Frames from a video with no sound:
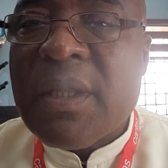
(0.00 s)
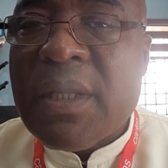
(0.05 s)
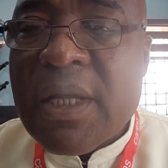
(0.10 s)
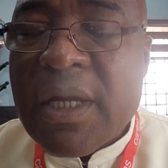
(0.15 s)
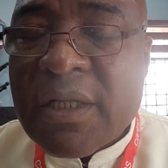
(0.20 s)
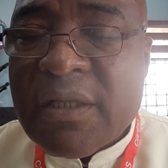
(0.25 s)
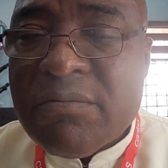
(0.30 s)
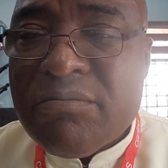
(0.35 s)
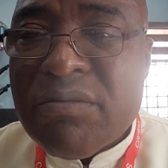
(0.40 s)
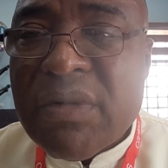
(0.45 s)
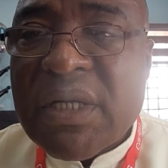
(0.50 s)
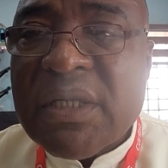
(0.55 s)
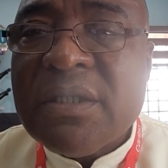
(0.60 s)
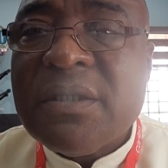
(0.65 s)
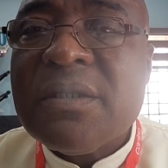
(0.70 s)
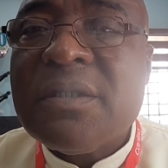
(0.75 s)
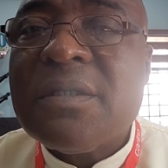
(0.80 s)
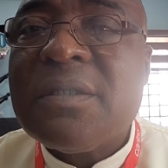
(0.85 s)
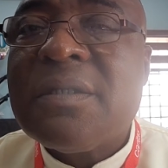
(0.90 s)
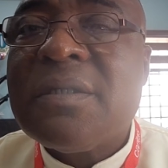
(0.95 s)
That
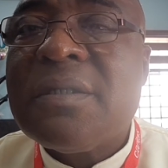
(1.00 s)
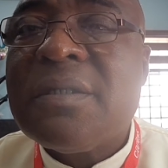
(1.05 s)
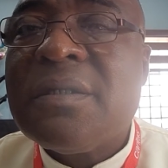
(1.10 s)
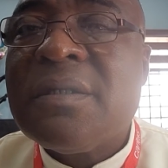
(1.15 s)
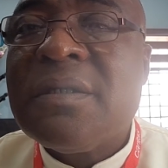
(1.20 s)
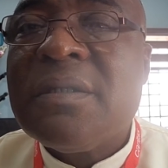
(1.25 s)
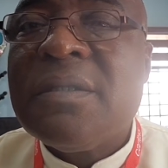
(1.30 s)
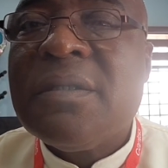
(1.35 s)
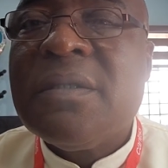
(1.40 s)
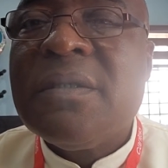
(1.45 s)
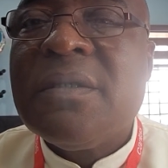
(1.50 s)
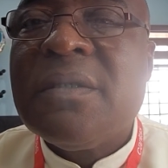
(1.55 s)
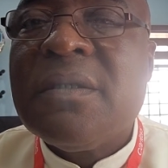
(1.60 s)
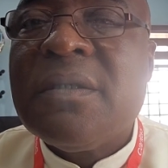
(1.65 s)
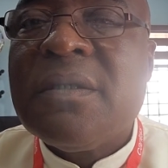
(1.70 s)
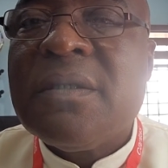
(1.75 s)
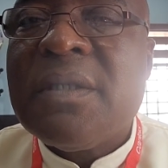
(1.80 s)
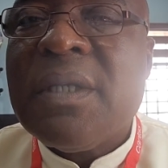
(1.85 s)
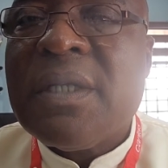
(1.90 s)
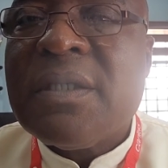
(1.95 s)
means
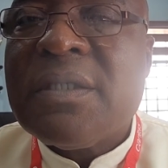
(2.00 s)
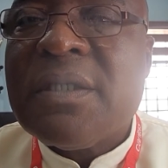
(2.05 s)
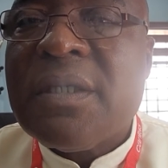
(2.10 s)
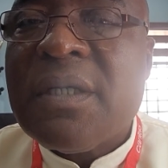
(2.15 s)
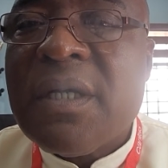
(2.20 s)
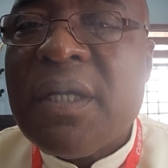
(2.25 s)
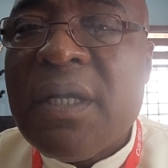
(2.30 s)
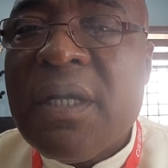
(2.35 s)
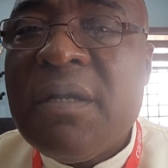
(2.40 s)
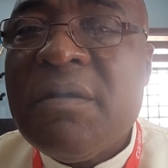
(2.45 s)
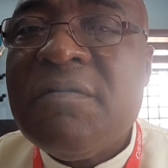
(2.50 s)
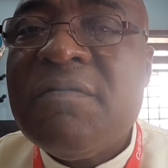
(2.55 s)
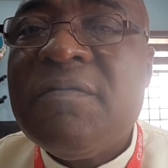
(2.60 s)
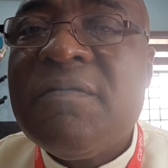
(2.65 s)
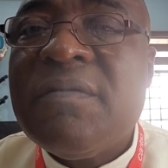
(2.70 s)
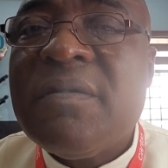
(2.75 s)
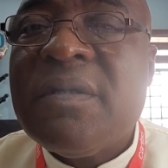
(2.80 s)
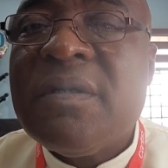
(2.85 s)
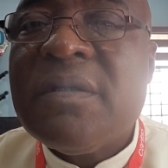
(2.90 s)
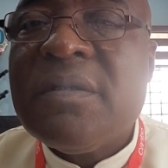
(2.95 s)
that
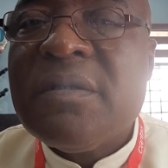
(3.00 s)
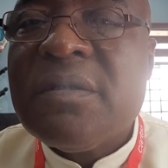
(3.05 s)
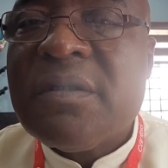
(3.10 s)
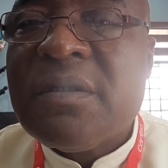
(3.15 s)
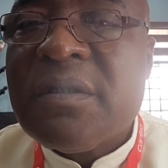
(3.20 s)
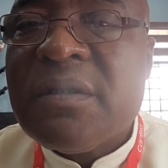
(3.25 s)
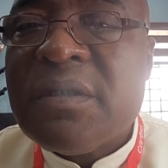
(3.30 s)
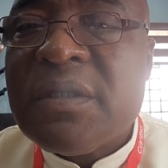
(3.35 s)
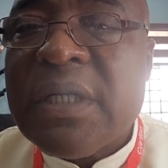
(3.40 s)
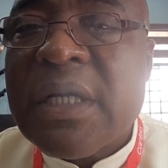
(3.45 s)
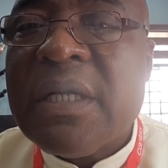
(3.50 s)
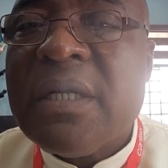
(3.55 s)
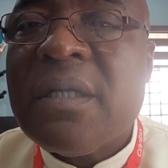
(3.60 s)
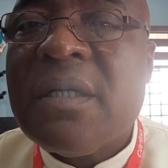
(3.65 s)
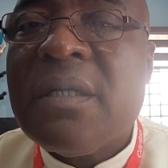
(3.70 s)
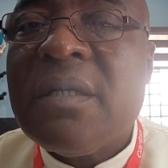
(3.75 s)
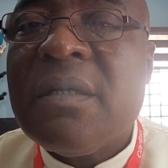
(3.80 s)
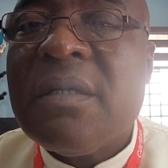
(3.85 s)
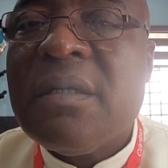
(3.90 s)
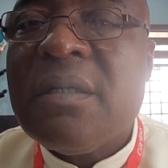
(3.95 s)
every
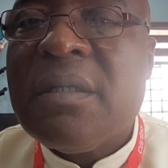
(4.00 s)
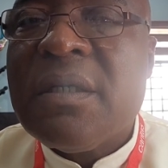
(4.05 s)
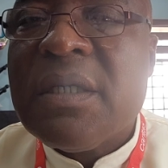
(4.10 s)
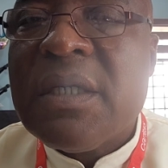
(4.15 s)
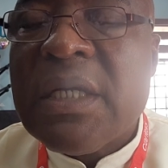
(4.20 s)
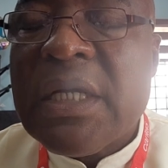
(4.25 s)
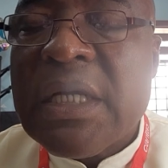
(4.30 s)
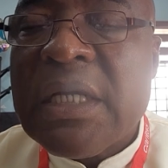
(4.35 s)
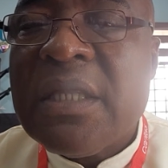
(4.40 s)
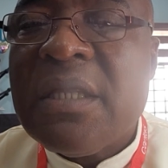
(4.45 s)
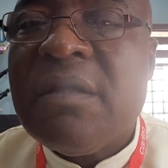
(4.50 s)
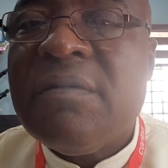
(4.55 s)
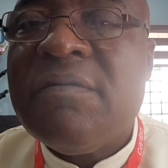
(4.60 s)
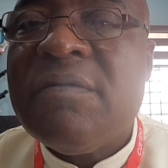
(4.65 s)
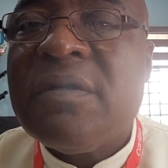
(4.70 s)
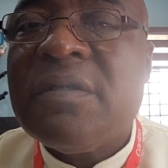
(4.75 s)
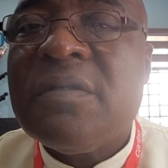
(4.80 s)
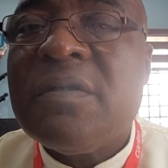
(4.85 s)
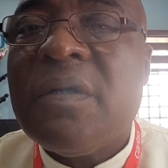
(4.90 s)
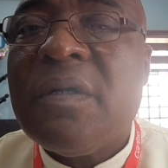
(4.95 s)
single
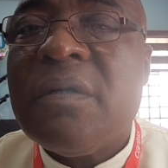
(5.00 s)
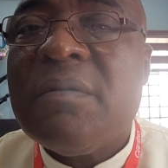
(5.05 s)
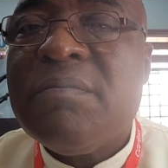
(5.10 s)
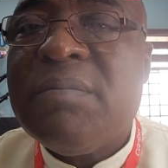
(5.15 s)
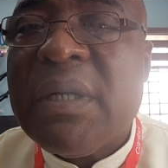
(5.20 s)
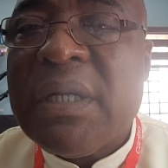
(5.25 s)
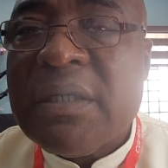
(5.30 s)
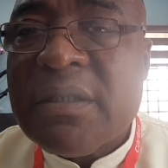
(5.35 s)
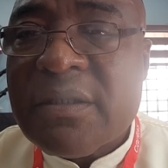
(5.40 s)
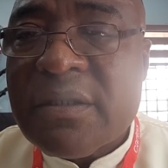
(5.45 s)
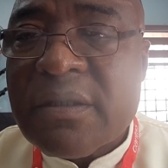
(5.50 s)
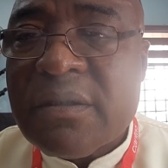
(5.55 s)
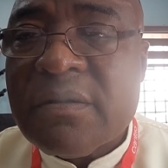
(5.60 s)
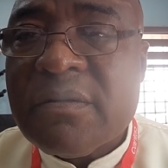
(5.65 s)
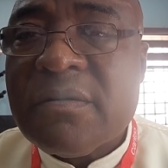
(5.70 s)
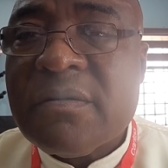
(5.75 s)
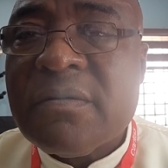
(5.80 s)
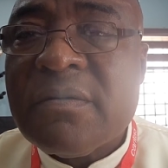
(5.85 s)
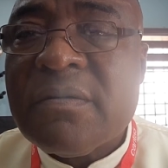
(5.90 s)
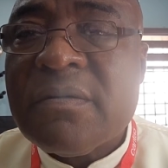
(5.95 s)
individual
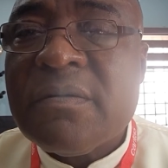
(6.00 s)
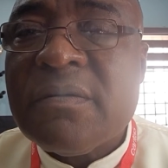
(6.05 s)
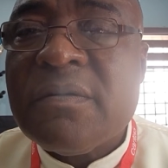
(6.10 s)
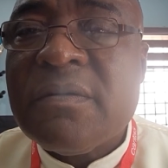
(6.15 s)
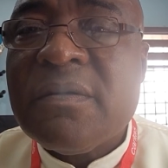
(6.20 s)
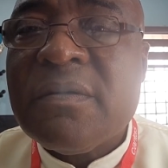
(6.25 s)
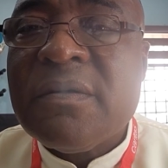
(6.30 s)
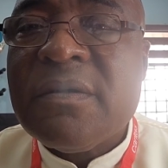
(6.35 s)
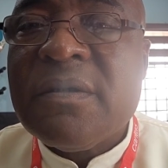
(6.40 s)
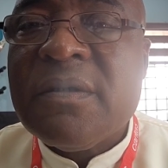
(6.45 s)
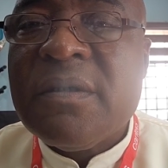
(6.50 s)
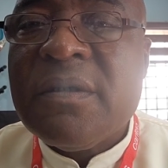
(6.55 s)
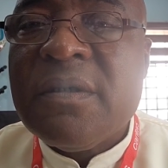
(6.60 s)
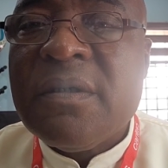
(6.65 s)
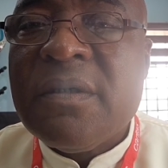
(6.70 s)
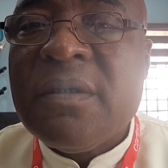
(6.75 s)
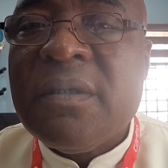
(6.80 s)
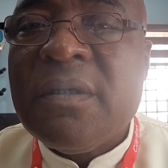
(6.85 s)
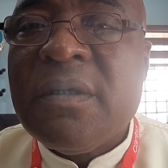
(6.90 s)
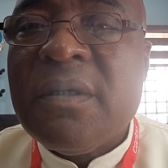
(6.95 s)
person
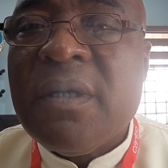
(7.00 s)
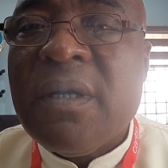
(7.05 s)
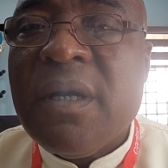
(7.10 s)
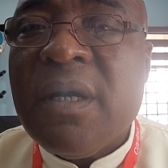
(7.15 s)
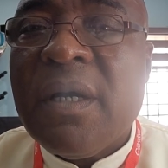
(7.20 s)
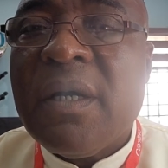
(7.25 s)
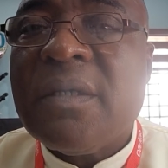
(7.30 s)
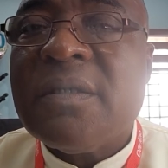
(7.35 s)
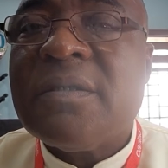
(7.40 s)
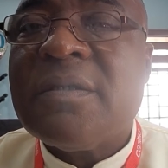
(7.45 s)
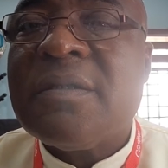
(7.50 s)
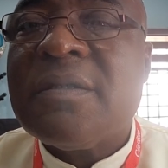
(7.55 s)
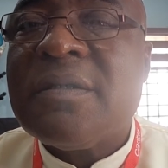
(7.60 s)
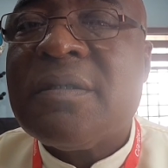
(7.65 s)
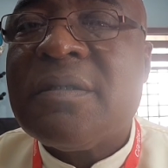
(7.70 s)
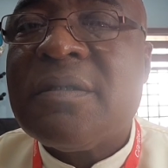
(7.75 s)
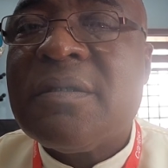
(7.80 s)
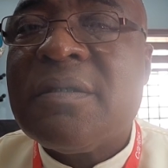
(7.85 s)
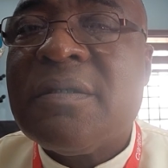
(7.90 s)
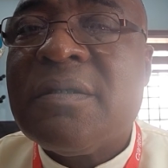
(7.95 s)

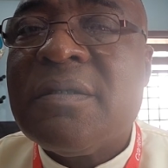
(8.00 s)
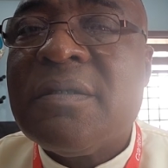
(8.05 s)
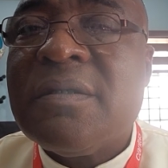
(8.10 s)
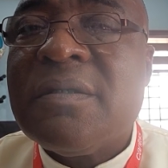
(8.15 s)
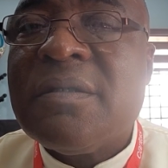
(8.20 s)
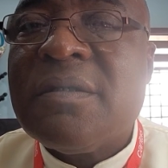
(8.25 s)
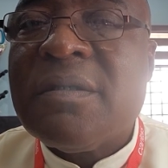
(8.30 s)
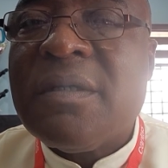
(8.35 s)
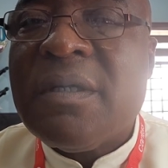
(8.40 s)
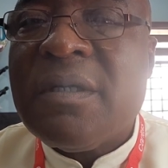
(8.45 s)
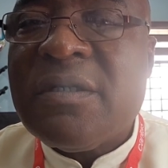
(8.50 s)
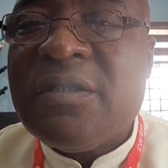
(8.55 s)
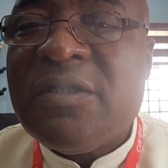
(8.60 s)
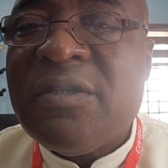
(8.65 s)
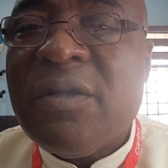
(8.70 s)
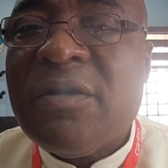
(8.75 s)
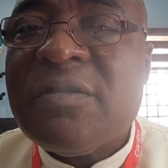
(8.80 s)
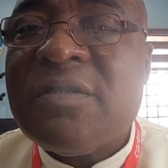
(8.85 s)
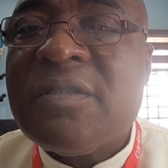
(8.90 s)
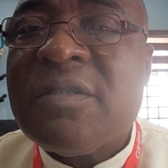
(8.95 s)
has a
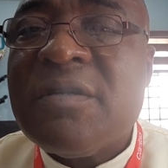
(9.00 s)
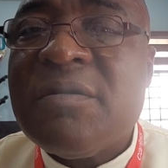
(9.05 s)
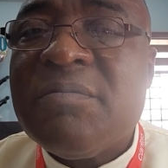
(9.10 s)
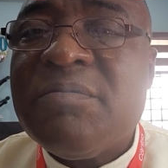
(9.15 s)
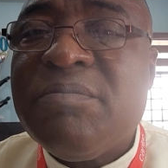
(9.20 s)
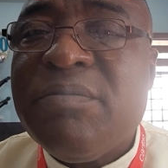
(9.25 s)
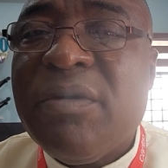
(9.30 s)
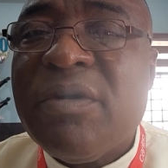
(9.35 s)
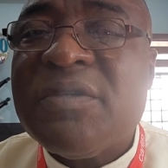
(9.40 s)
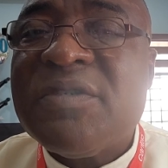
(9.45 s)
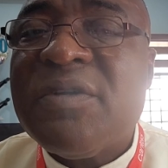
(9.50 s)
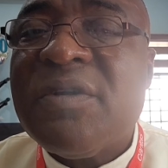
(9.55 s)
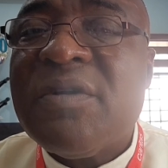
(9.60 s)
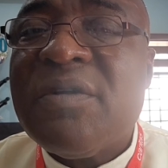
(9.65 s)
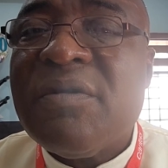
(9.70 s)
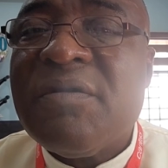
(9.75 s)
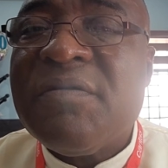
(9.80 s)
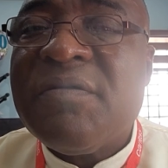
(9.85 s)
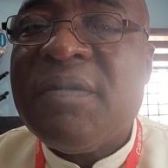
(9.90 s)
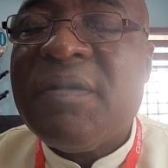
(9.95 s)
just portion
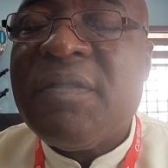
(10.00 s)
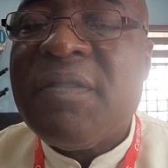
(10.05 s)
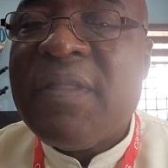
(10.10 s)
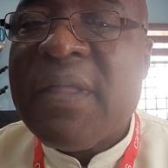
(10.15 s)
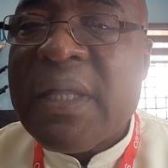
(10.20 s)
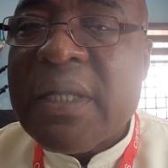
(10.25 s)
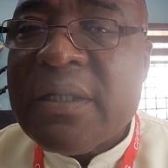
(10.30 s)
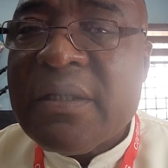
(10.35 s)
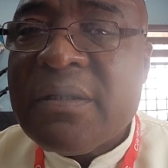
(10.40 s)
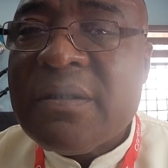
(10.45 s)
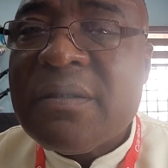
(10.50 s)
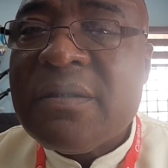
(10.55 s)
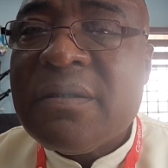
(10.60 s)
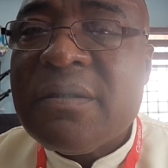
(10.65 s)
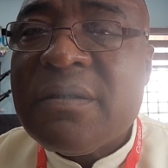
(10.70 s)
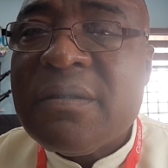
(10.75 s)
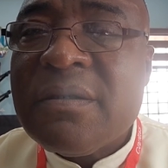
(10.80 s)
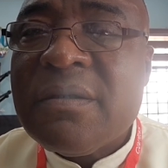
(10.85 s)
of a thing